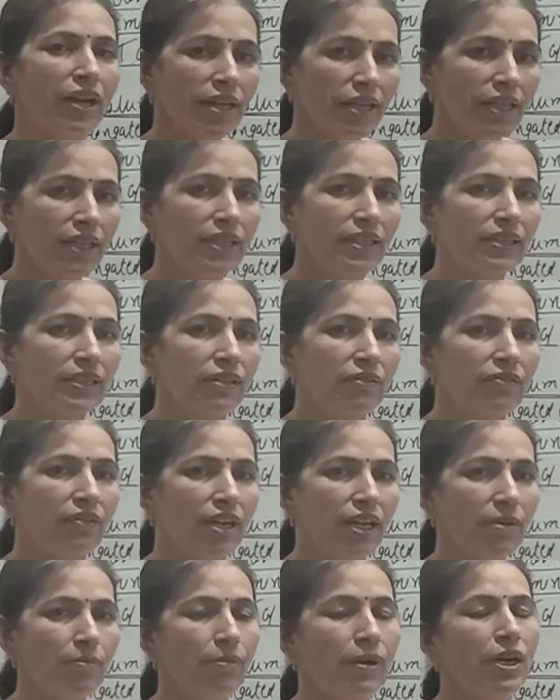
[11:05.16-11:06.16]
in the
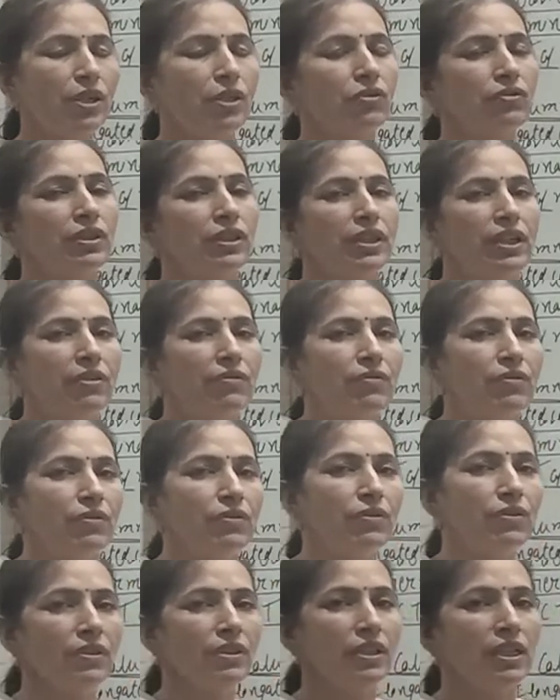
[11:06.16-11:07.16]
one part of the
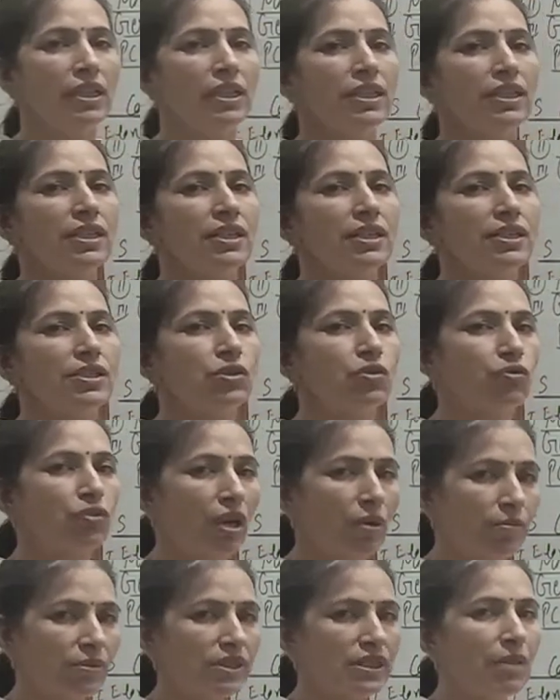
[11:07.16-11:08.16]
nephron,
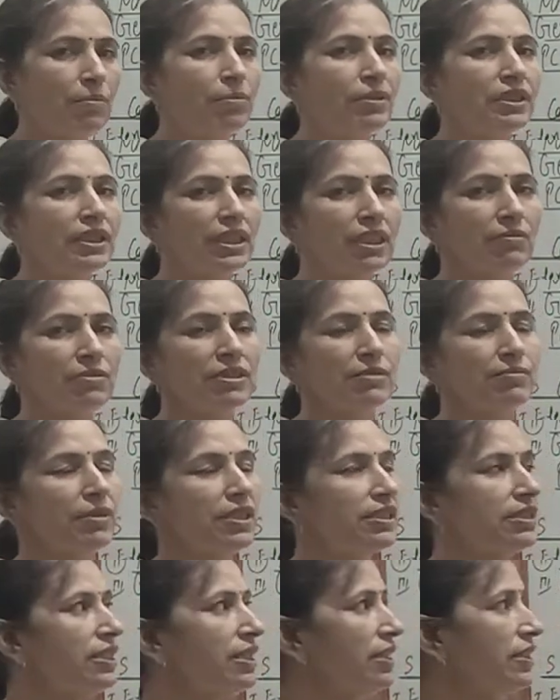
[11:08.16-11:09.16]
squamous epithelium is
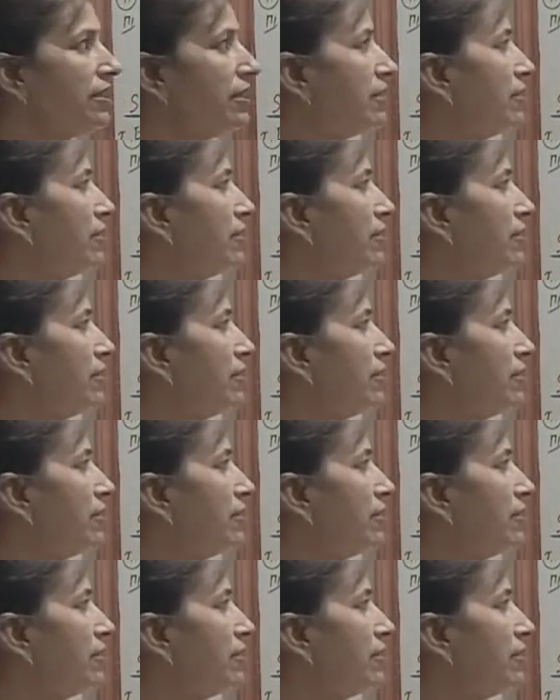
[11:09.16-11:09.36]
present,